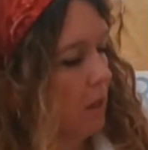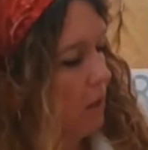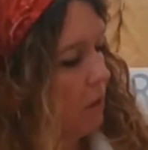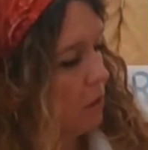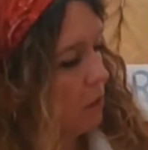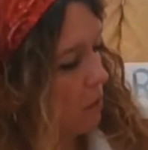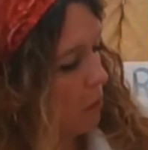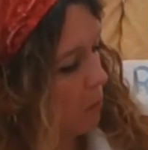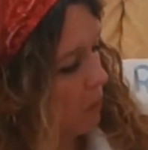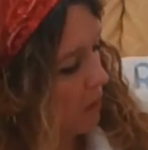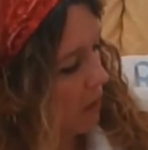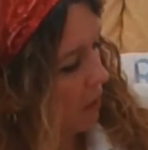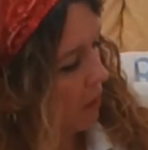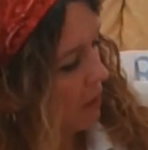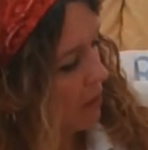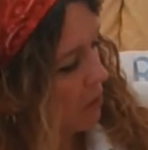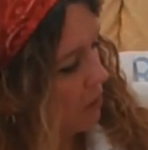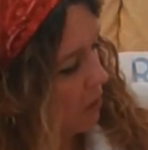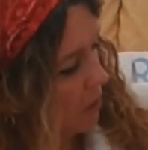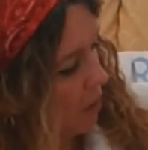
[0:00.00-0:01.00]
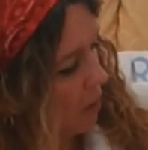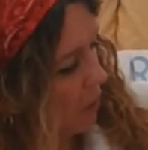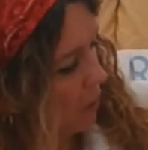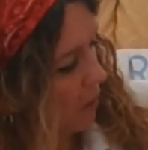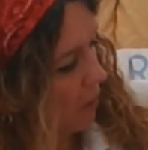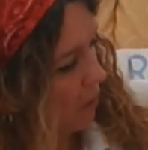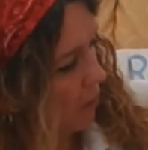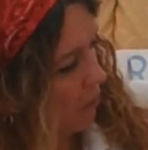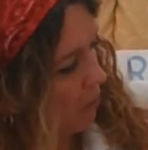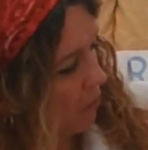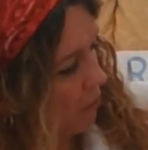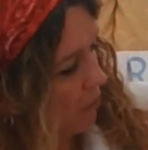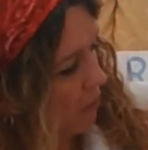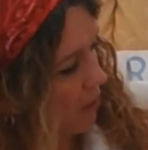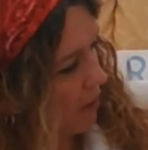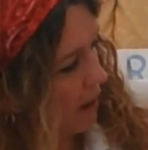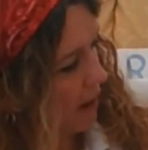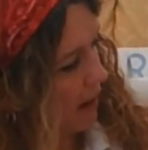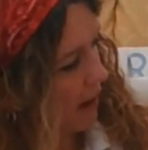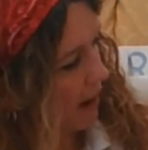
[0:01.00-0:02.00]
So we're going to go
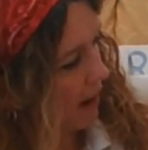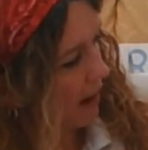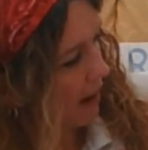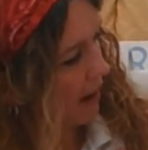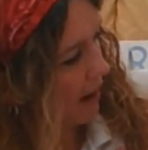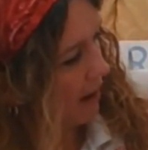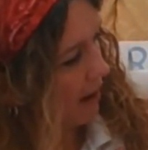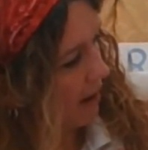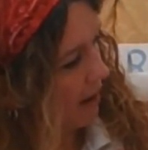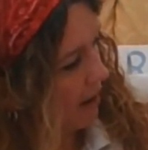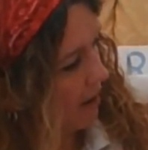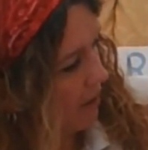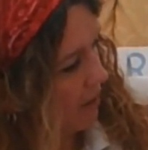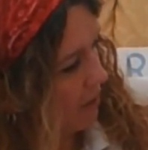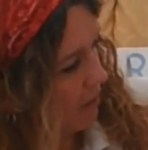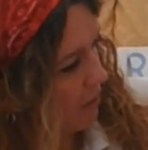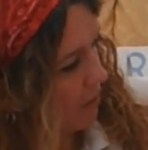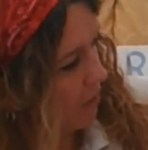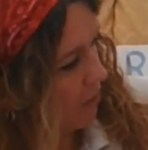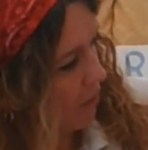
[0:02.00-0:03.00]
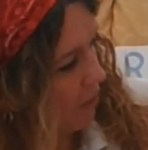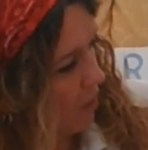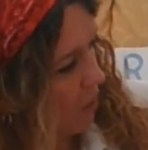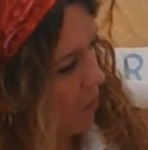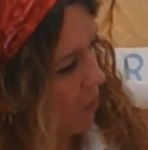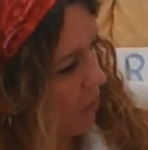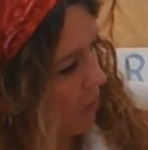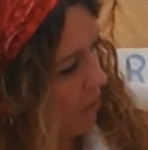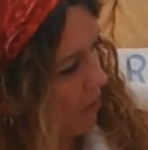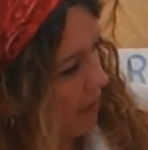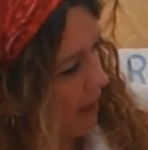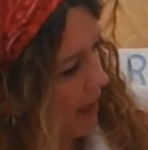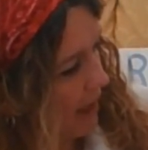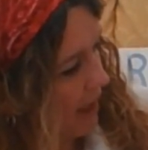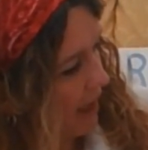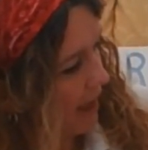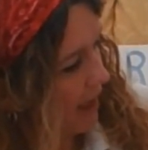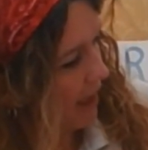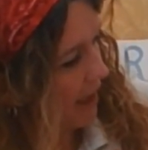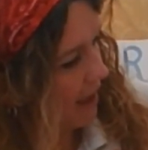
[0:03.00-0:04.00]
around, a roll
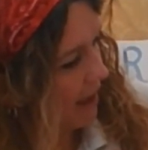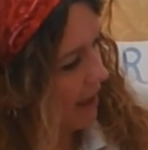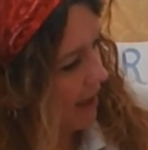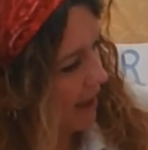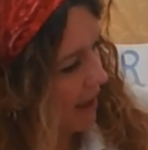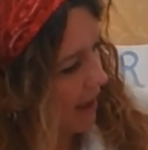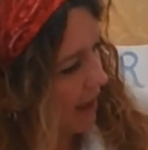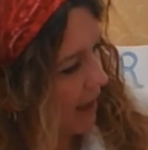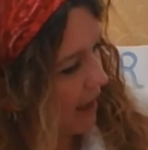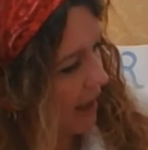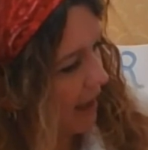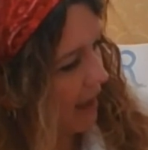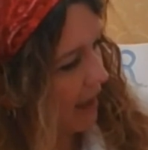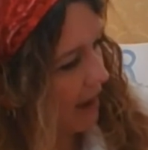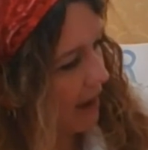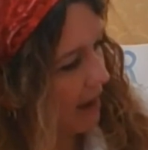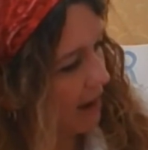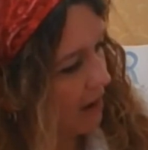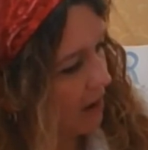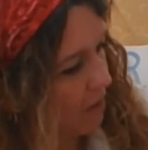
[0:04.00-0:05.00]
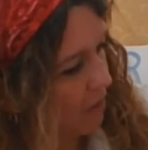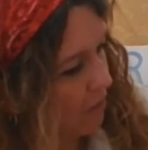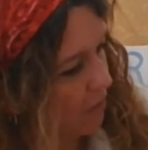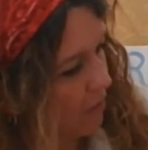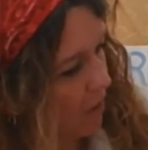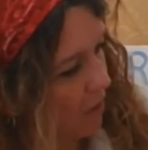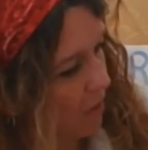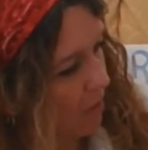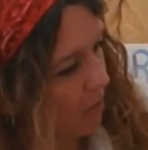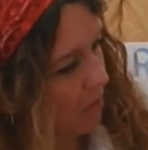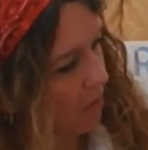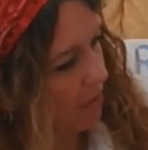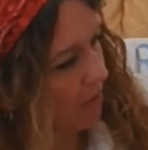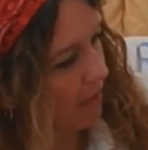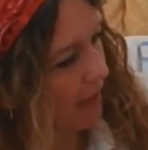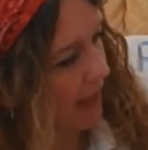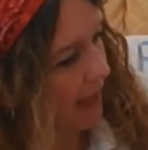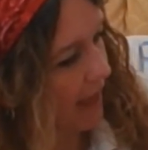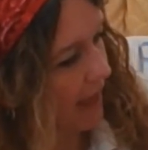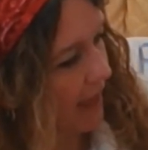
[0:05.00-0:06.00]
there, and a roll
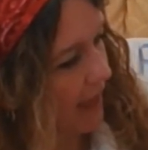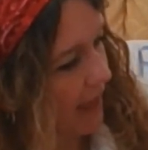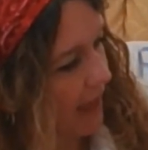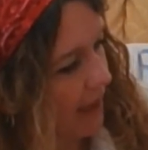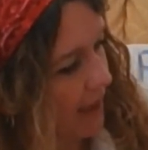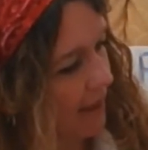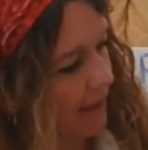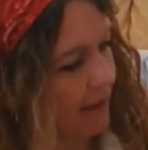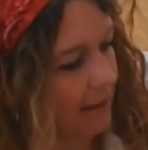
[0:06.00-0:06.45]
there.